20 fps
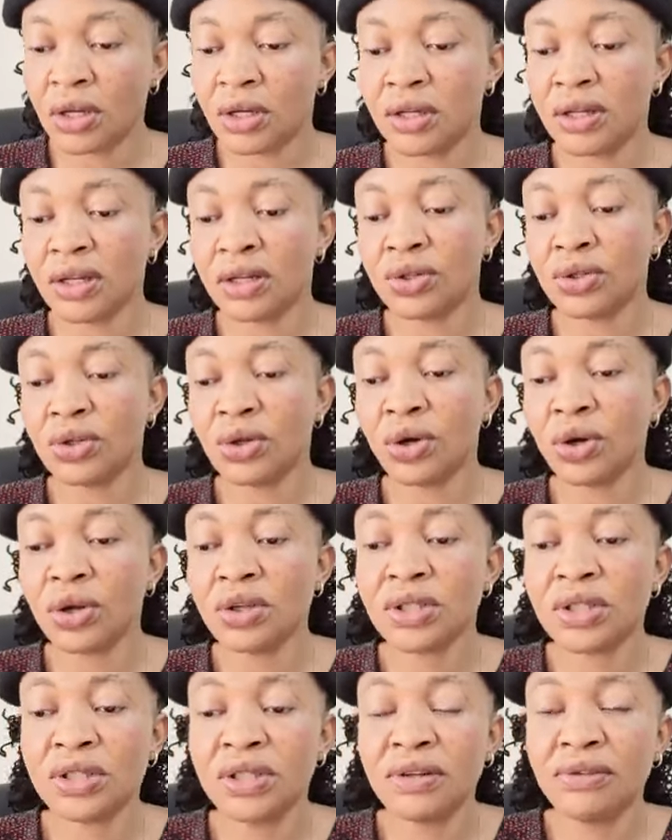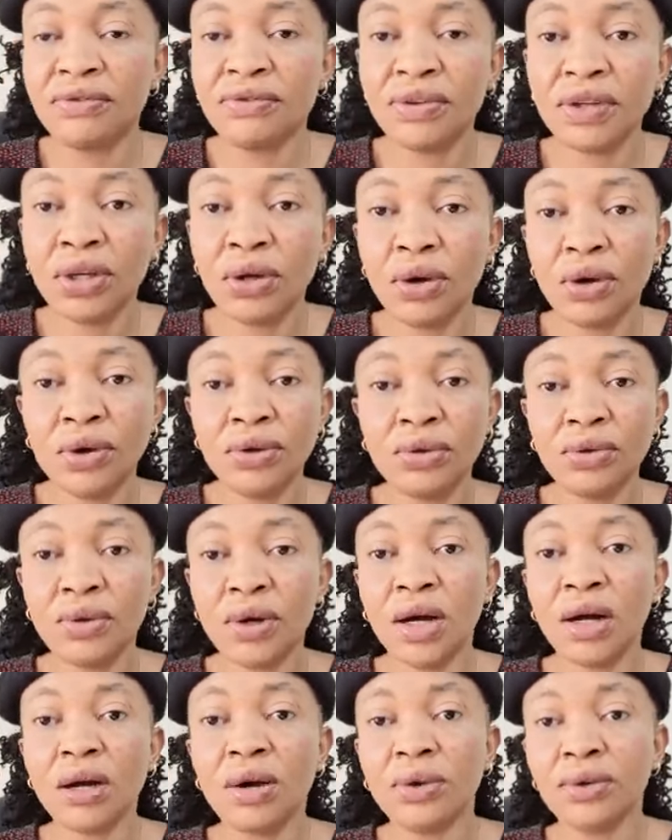They thought they figure
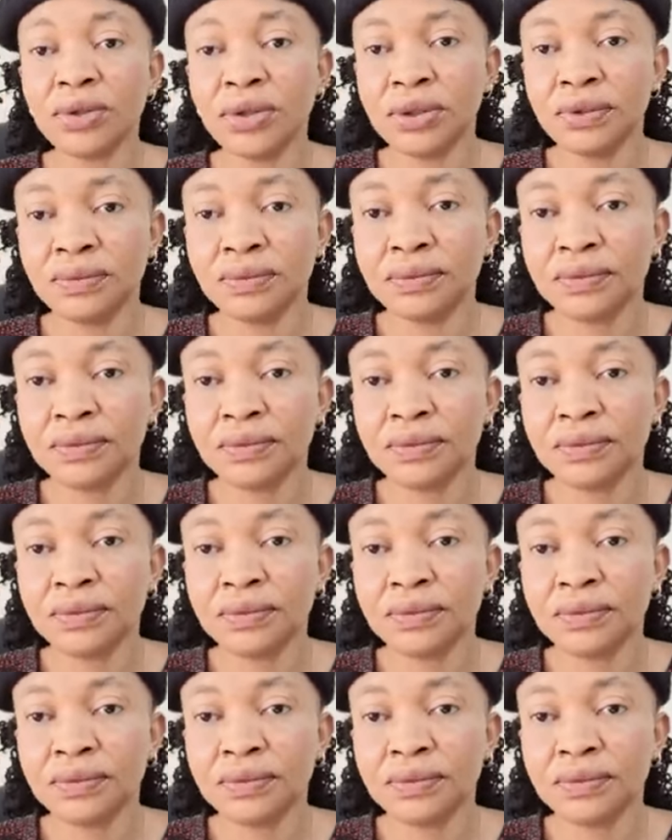you out.